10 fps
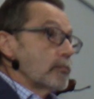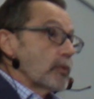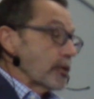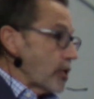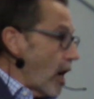
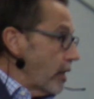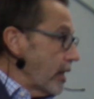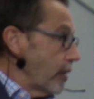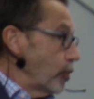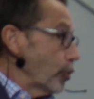Does
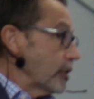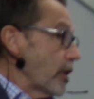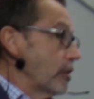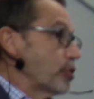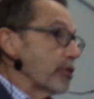God have your
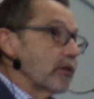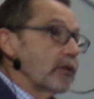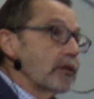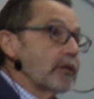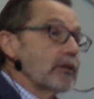
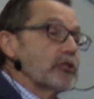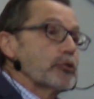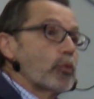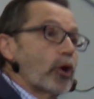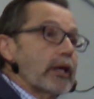attention
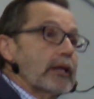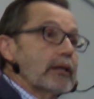this morning?